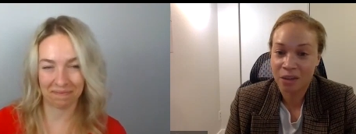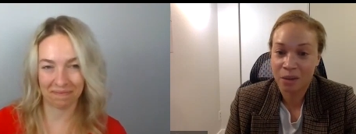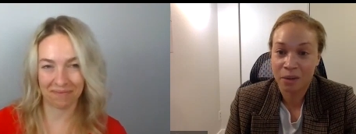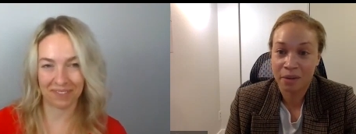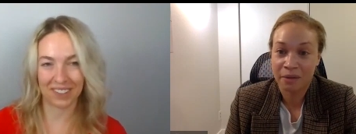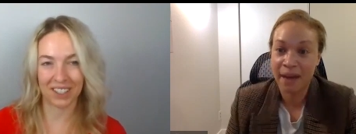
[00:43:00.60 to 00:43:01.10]
Speaker 1: to
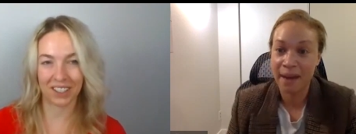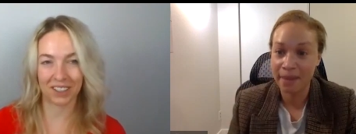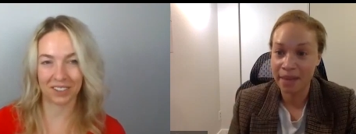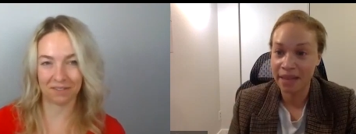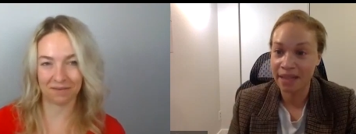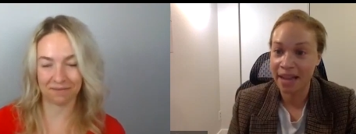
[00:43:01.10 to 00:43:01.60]
work with
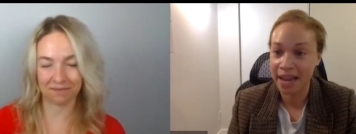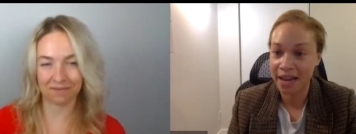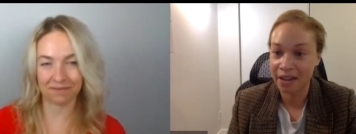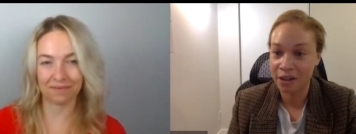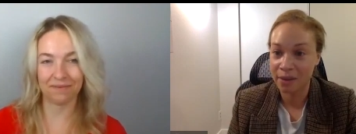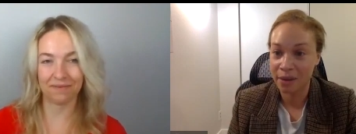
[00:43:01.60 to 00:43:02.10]
families. I
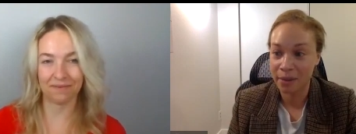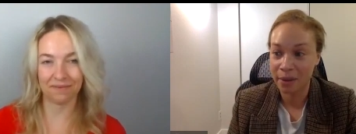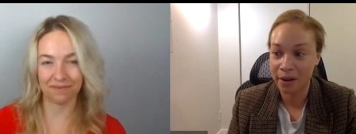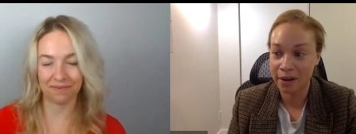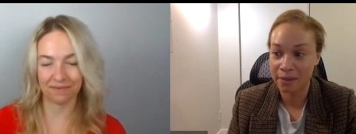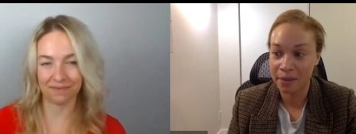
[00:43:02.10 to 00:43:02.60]
get to be a
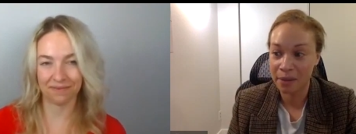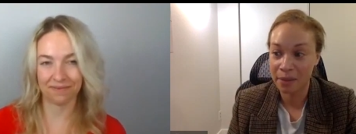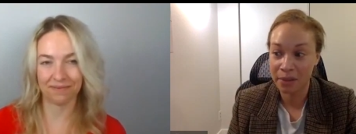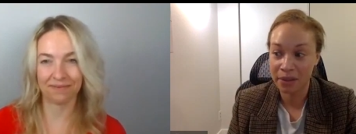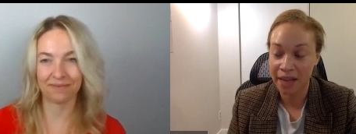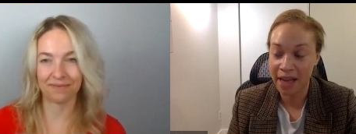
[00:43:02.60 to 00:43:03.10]
part of
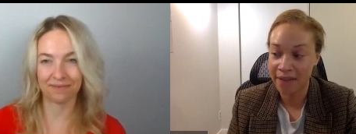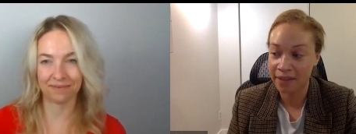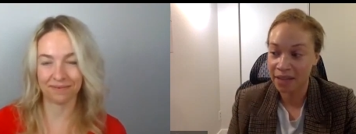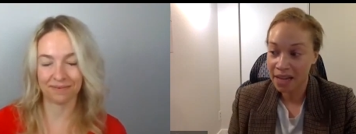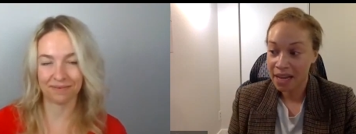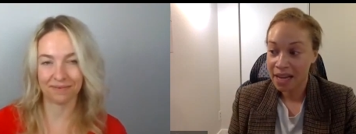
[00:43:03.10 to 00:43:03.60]
people's
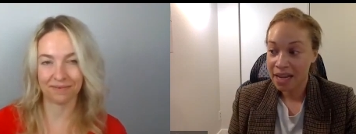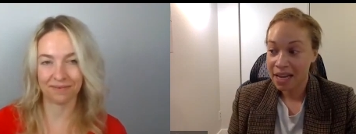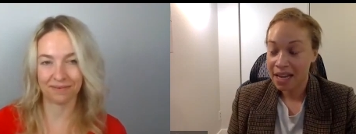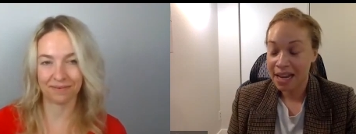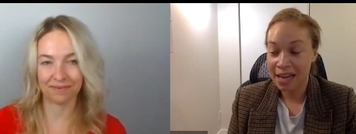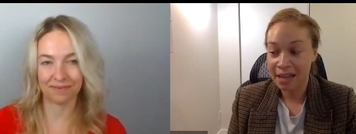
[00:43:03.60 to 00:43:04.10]
lives
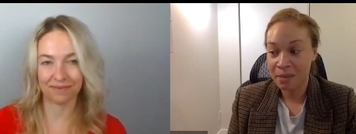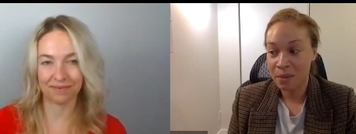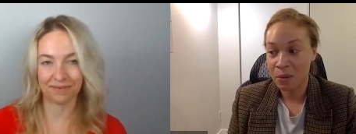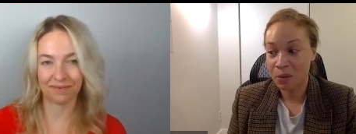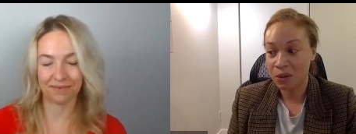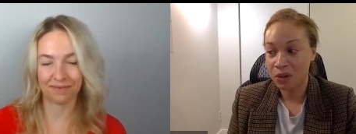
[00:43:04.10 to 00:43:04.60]
in the
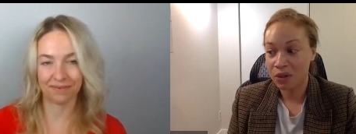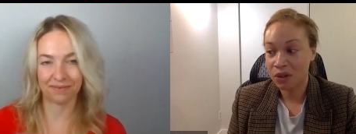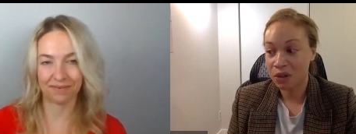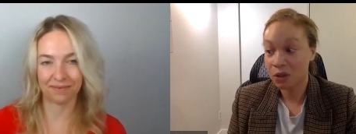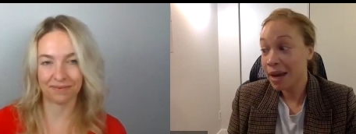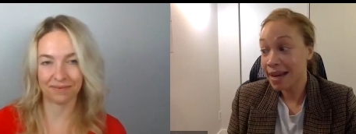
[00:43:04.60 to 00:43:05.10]

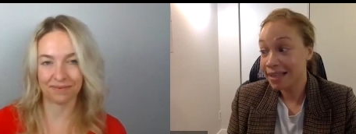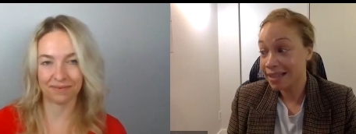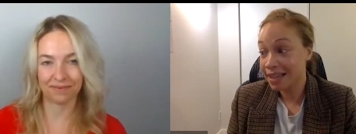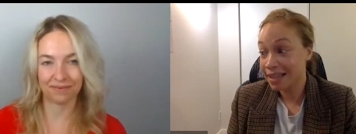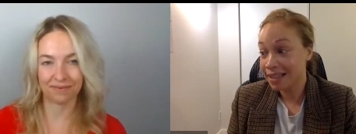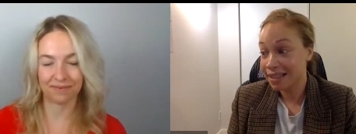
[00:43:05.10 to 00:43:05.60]
most
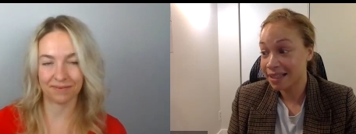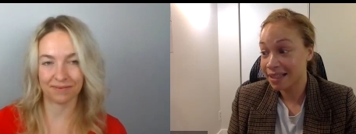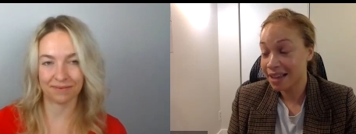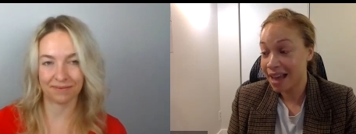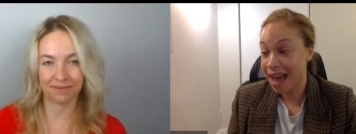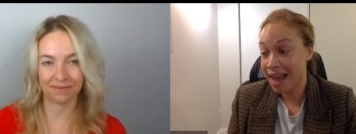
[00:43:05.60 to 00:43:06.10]
craziest
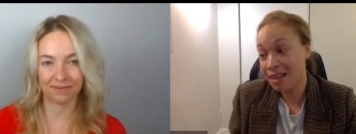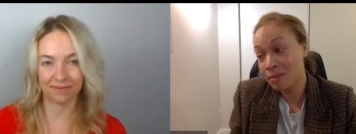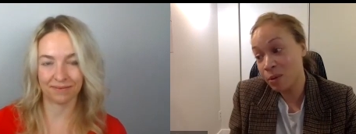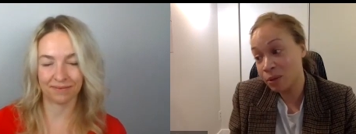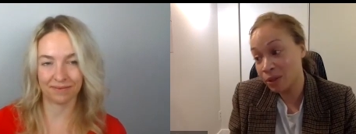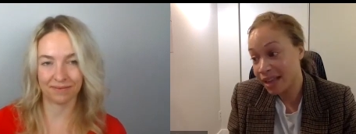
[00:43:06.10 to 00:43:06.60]
and the
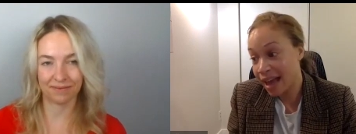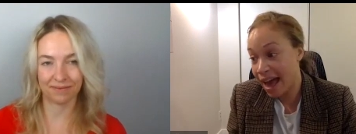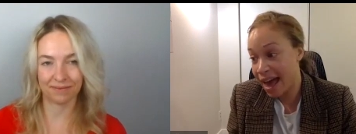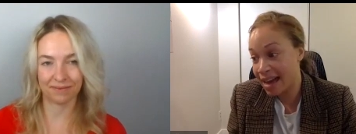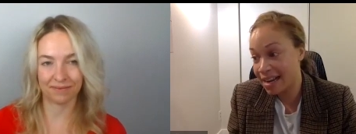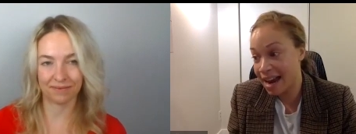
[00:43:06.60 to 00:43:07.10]
most
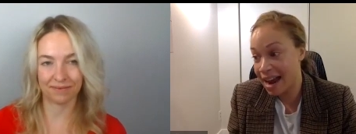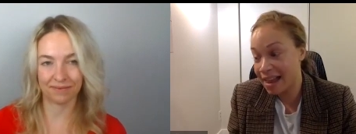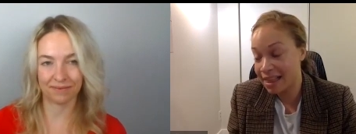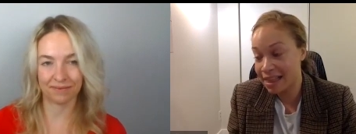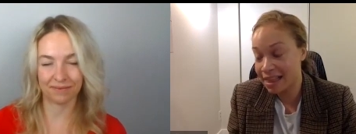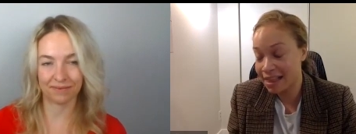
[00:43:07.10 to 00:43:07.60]
sad
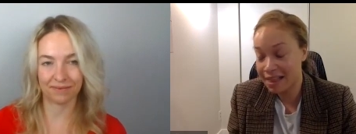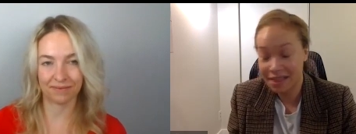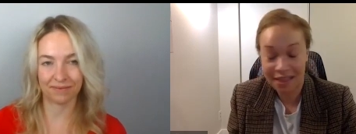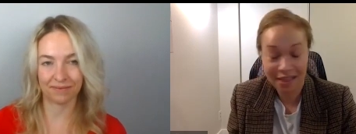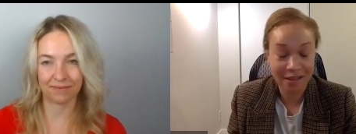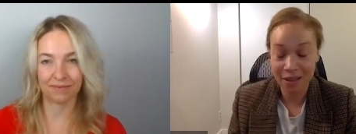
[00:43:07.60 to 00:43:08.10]
and
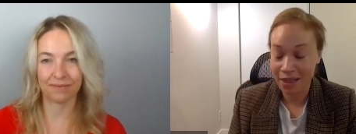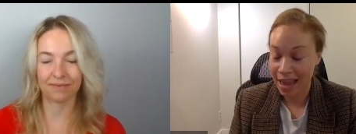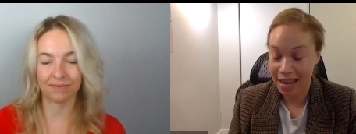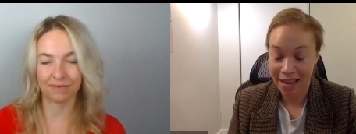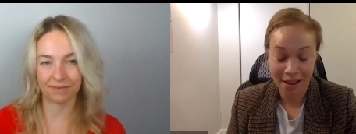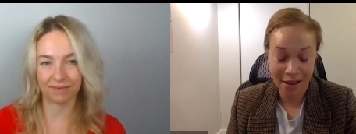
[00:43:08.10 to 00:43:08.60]

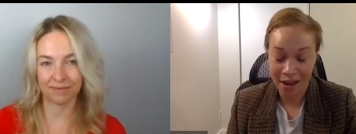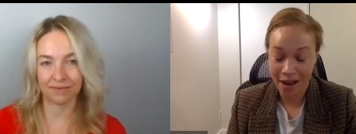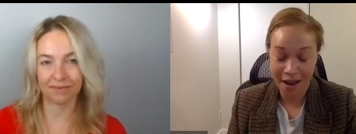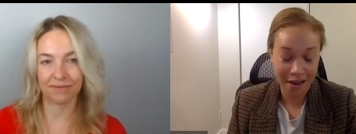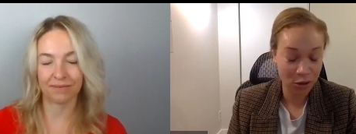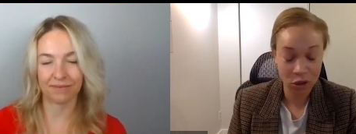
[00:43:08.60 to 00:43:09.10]
like
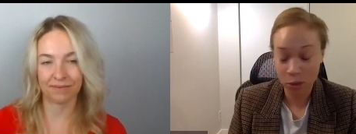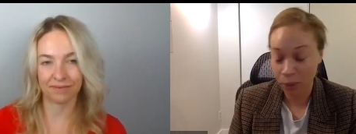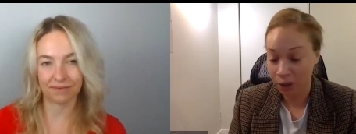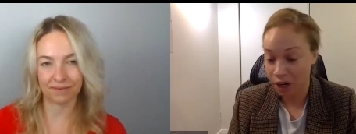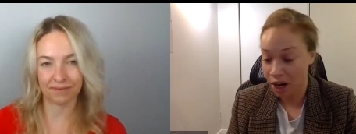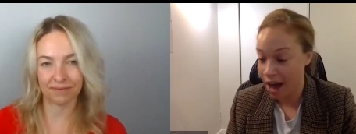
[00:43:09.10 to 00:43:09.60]

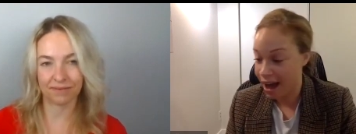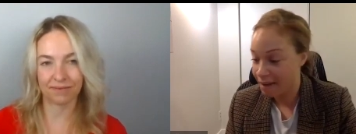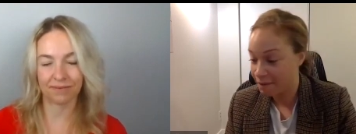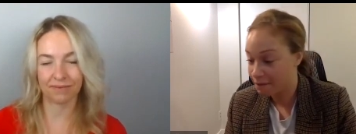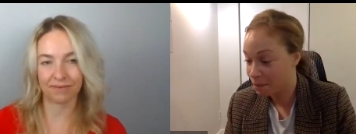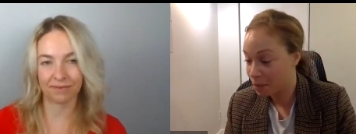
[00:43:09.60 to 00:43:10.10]
super high,
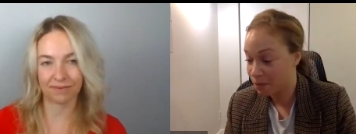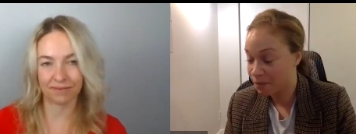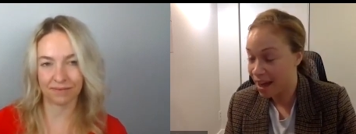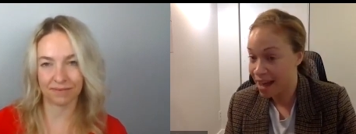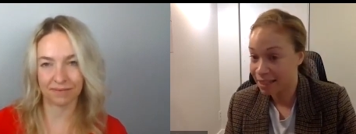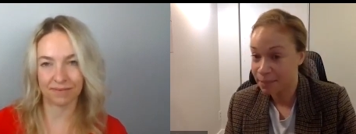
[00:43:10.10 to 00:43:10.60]

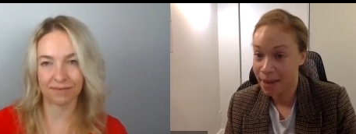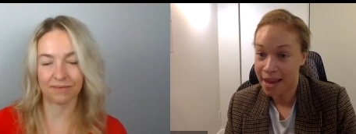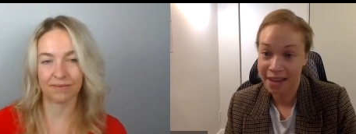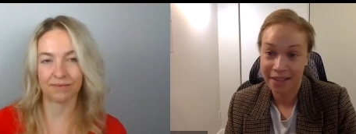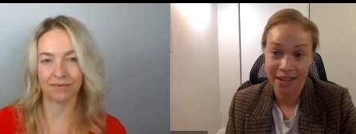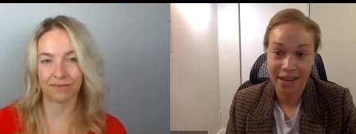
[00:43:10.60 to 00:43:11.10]
fast
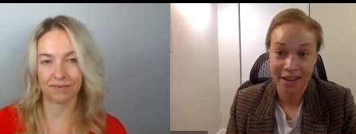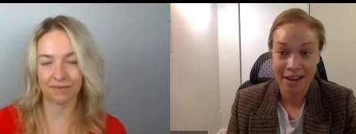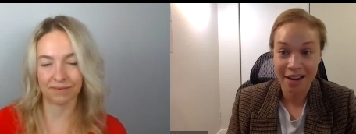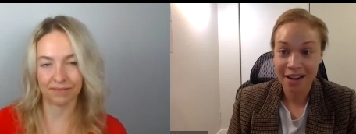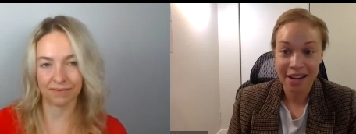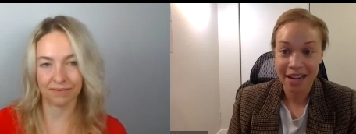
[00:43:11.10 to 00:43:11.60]
pace. And
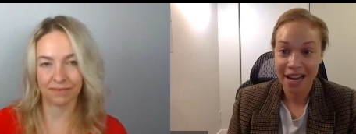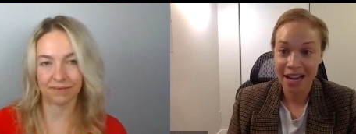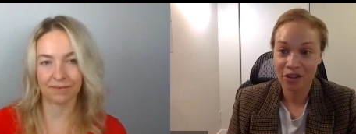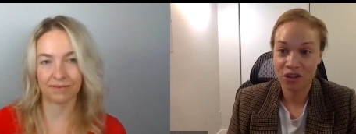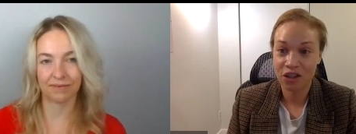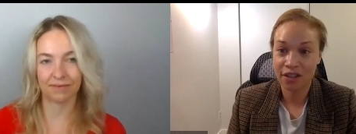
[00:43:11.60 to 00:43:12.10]

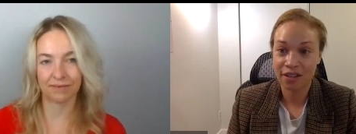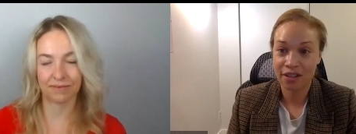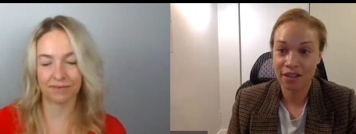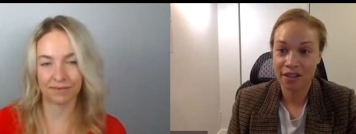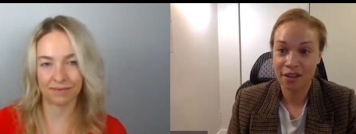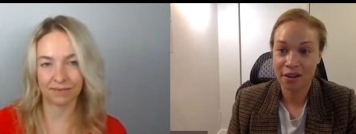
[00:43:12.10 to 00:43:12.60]
it's
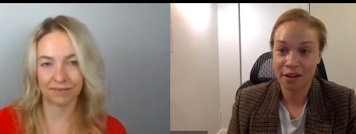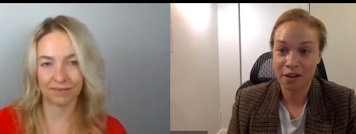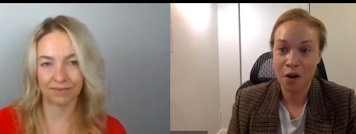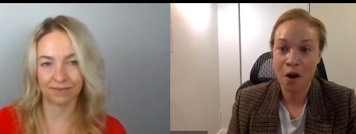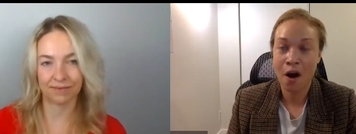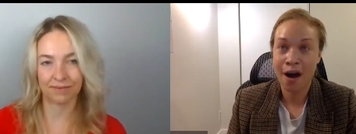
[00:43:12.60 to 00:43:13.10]
just
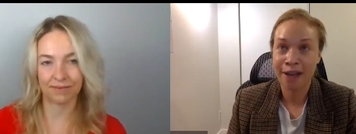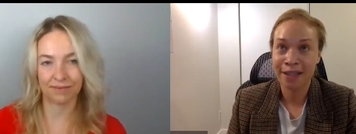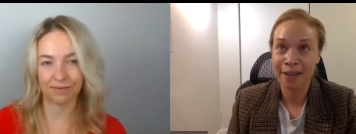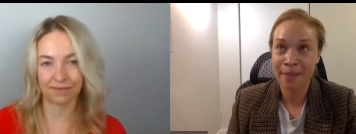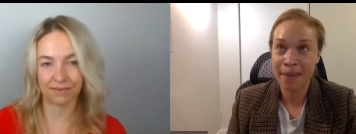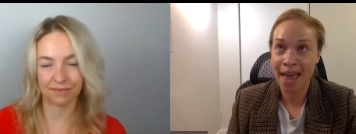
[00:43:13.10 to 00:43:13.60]

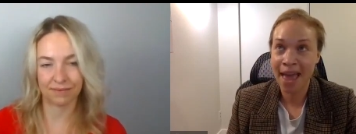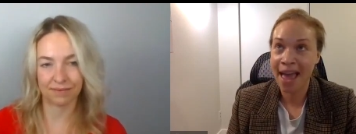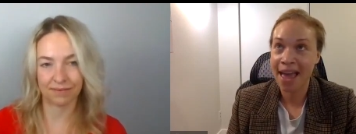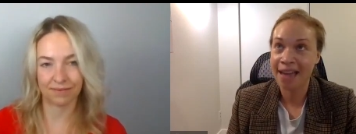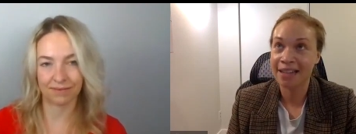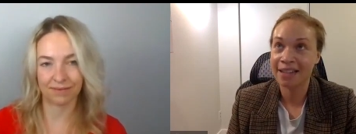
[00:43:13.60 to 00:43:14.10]
awesome.
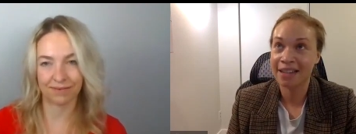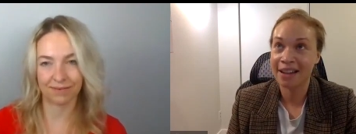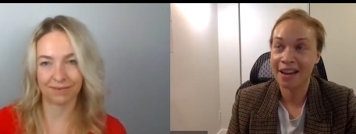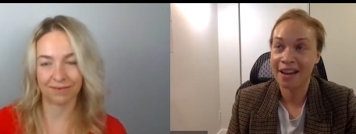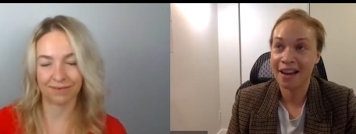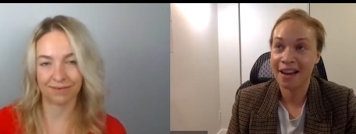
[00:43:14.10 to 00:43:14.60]
And
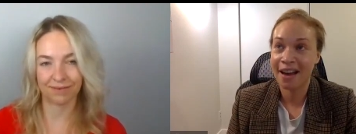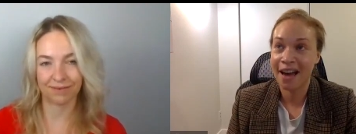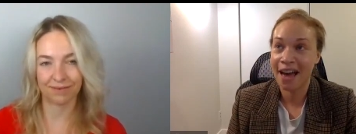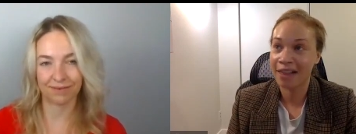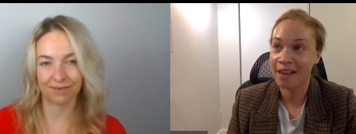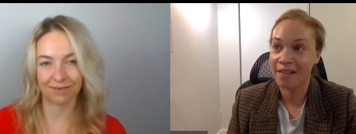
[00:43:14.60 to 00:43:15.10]

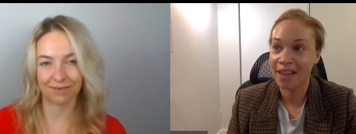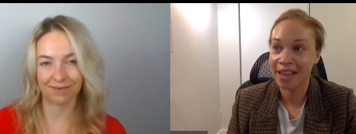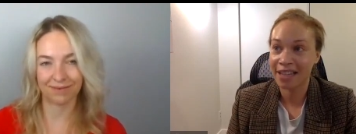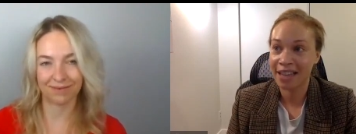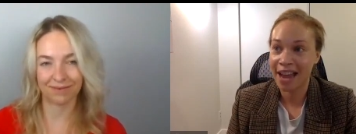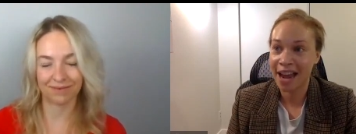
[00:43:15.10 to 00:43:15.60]
I love
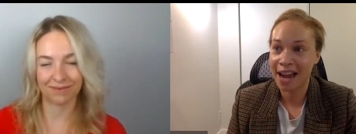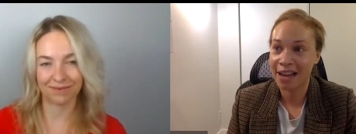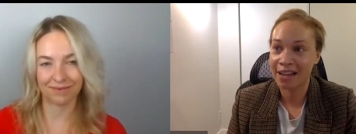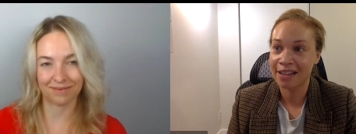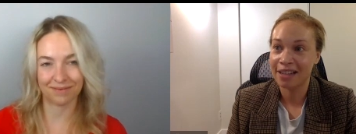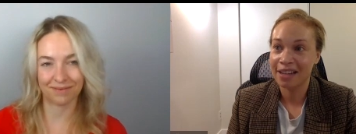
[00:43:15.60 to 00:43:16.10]
it.
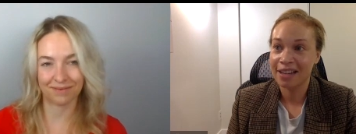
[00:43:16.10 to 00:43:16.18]
And